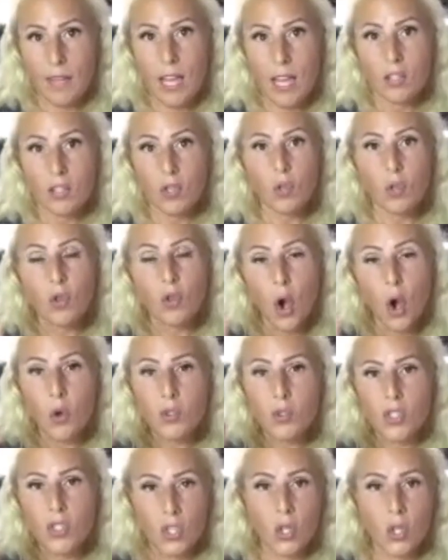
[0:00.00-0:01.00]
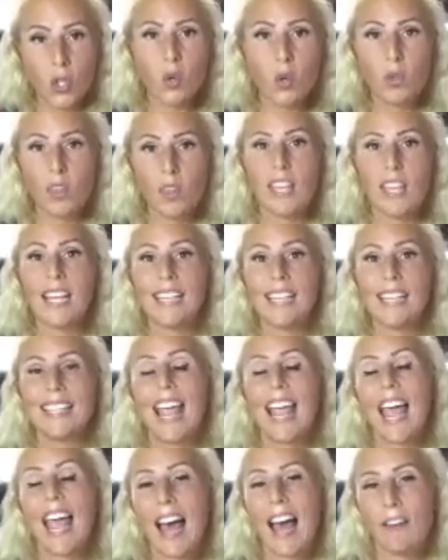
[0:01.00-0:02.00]
So those two things
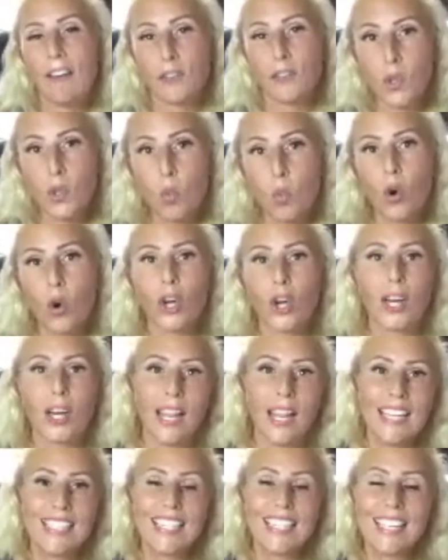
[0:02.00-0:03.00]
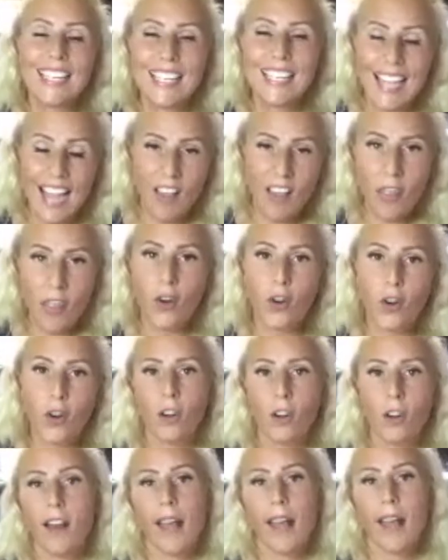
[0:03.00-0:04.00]
have to work together
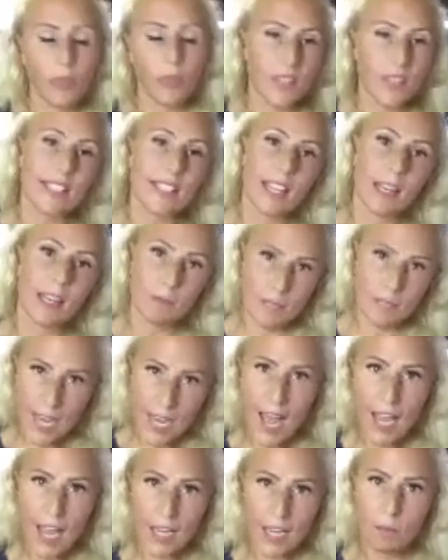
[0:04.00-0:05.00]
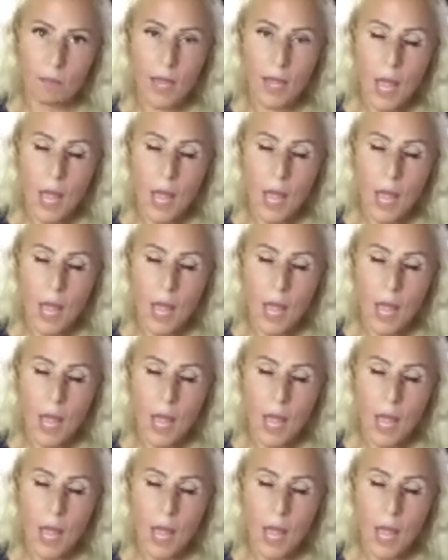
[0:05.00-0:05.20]
at the same time.